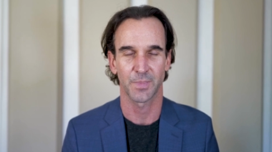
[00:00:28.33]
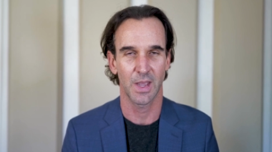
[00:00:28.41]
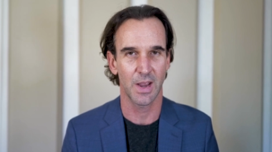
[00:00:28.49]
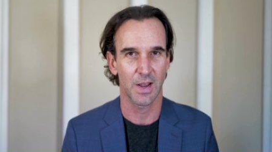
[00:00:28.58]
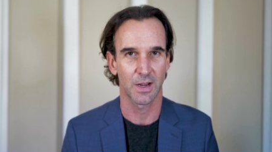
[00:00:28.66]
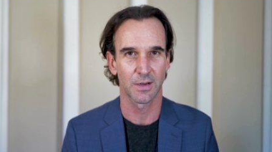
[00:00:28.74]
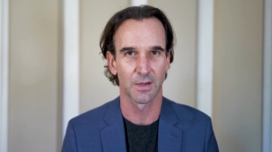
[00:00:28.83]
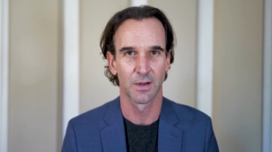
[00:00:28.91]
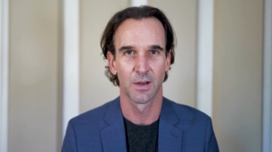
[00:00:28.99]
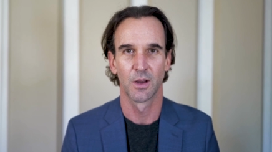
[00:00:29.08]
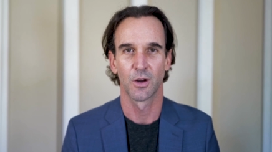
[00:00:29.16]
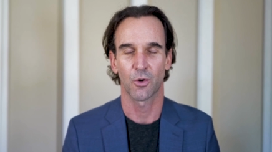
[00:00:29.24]
And
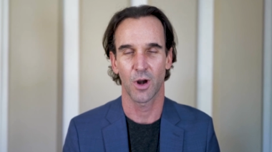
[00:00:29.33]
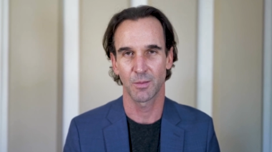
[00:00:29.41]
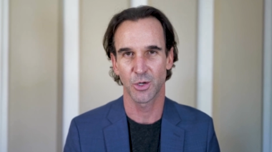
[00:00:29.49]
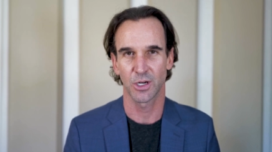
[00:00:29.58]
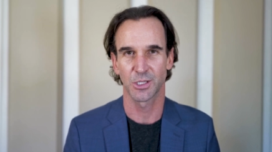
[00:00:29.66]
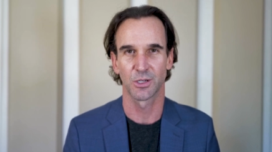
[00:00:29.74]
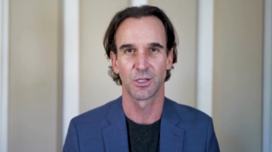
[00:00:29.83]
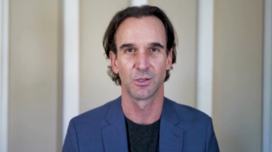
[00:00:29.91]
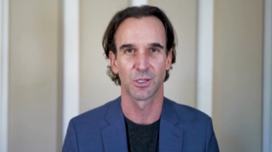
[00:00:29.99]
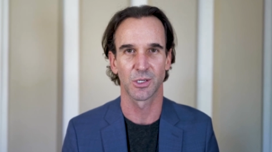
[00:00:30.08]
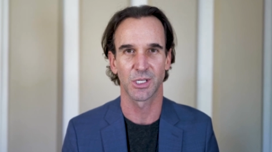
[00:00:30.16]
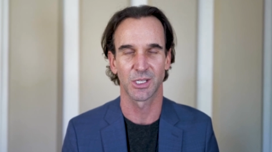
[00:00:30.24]
CrimeTracer
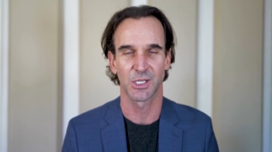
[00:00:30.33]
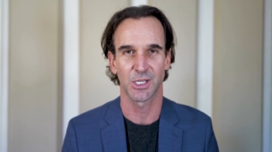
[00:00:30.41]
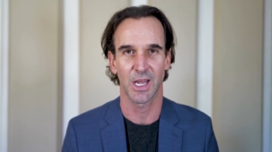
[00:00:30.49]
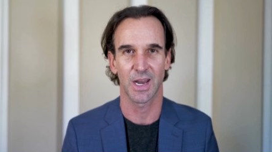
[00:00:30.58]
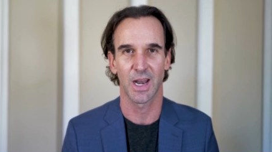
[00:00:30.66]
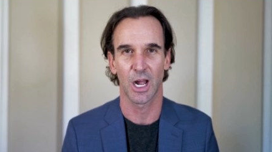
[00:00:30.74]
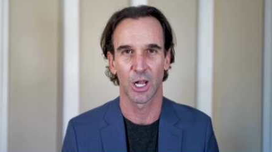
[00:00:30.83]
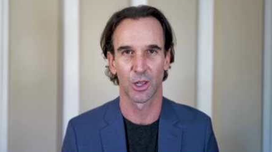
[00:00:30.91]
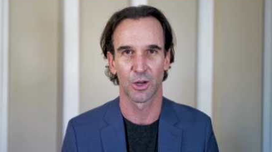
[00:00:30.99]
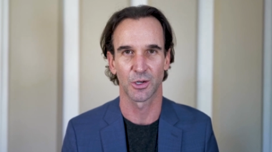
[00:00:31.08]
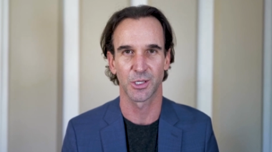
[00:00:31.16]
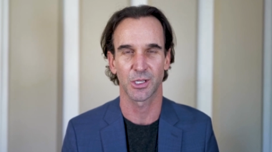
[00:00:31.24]
users can set
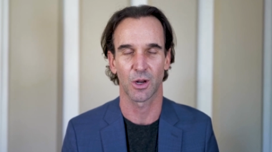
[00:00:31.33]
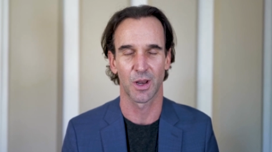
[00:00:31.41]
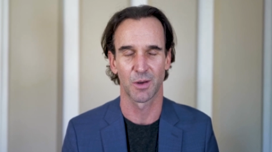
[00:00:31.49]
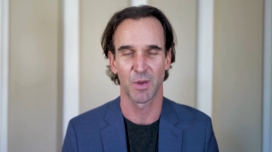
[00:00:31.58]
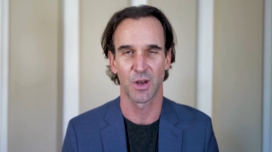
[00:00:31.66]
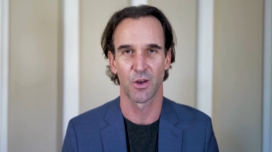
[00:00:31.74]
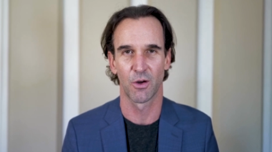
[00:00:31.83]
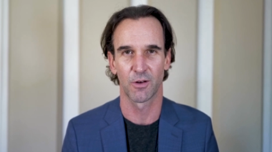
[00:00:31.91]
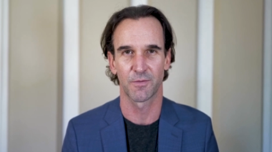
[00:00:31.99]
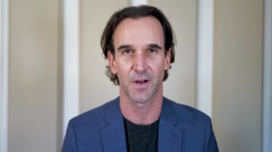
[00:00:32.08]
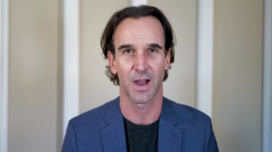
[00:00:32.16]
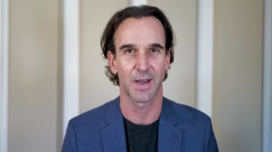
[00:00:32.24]
alerts and be
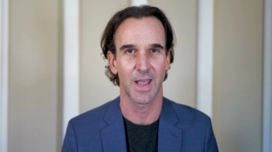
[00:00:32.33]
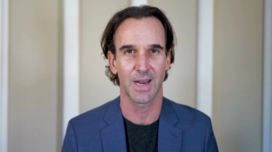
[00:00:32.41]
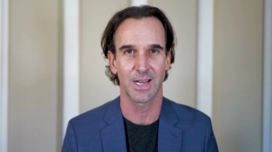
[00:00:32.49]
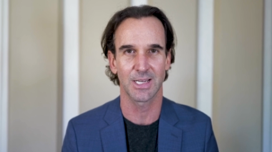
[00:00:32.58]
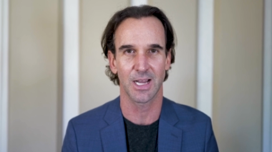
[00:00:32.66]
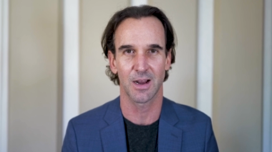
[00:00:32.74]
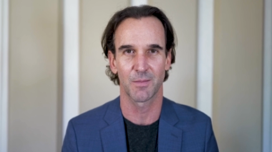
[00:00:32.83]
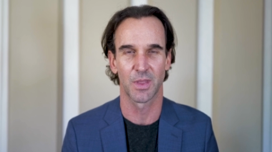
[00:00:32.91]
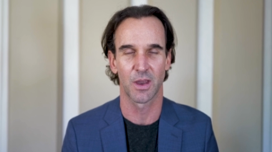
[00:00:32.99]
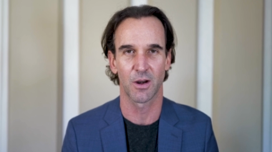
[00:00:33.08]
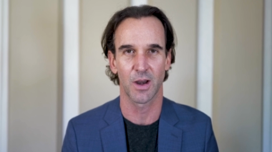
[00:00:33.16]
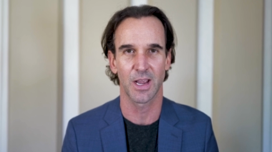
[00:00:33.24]
notified anytime
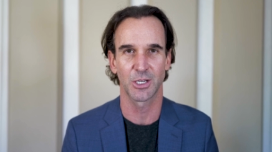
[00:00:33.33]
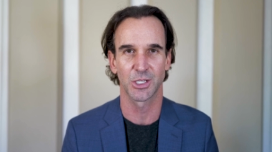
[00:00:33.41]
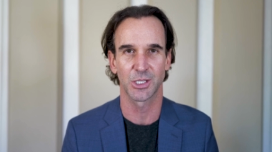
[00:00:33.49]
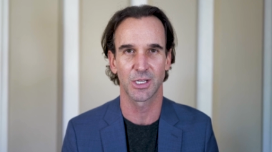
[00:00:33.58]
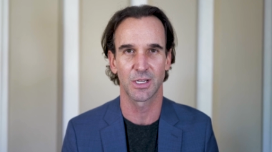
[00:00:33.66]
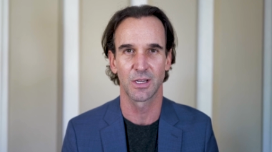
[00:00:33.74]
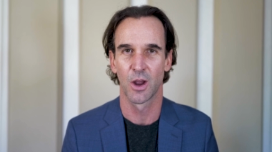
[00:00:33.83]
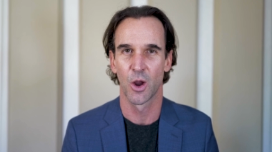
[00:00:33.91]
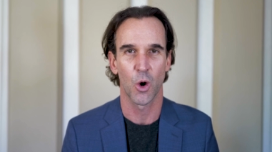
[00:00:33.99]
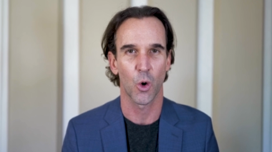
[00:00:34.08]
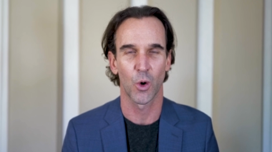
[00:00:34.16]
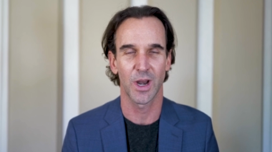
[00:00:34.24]
their agency
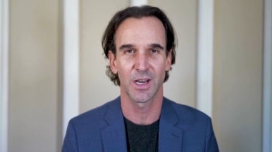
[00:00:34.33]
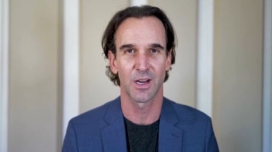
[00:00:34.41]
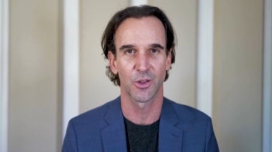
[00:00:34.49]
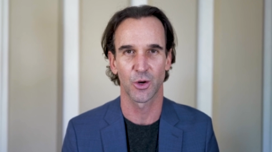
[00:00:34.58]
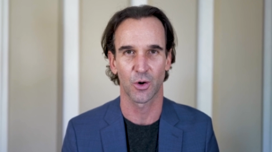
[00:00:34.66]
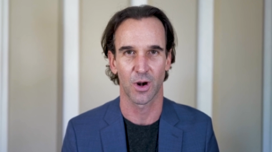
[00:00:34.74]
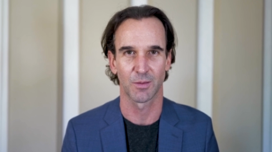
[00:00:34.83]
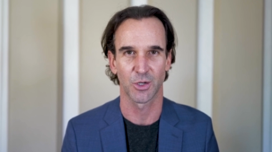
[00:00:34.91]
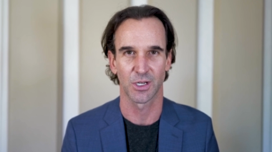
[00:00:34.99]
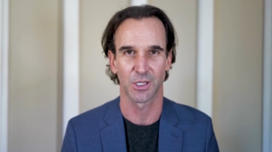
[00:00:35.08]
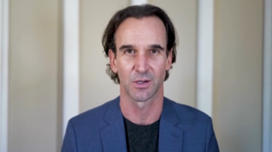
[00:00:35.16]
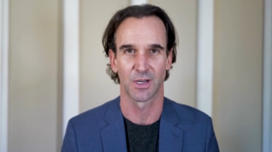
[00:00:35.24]
or any other
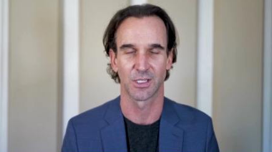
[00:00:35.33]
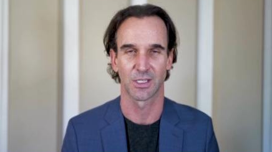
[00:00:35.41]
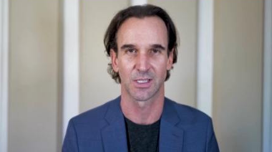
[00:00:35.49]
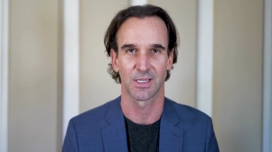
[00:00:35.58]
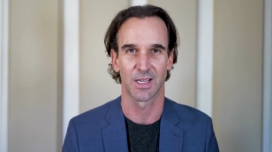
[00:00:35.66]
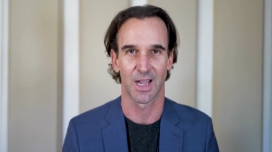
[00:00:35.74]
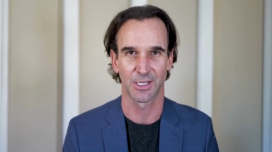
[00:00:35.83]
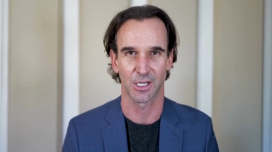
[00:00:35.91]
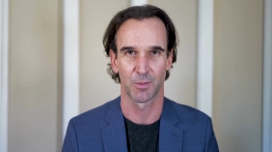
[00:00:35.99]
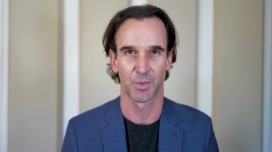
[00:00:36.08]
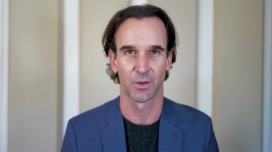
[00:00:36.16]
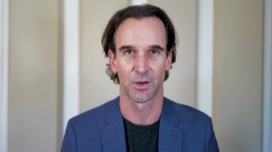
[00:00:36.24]
CrimeTracer agency has
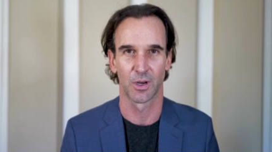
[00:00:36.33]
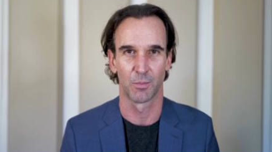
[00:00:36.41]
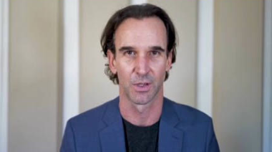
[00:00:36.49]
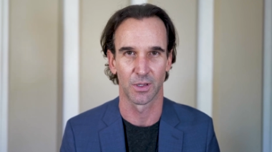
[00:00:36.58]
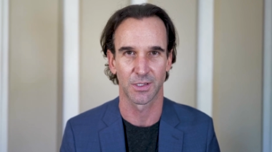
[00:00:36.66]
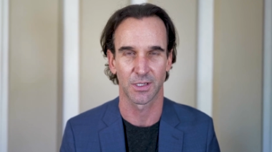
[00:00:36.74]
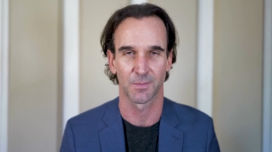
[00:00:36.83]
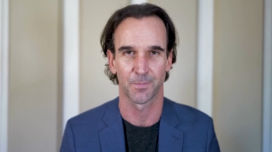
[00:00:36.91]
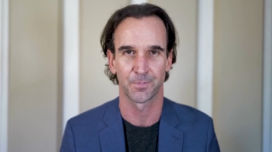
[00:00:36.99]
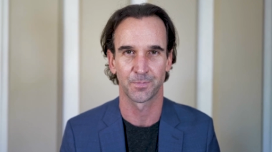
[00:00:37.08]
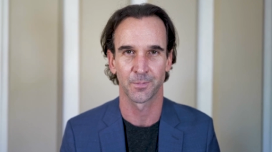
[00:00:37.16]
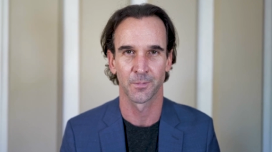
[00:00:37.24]
uploaded a bulletin.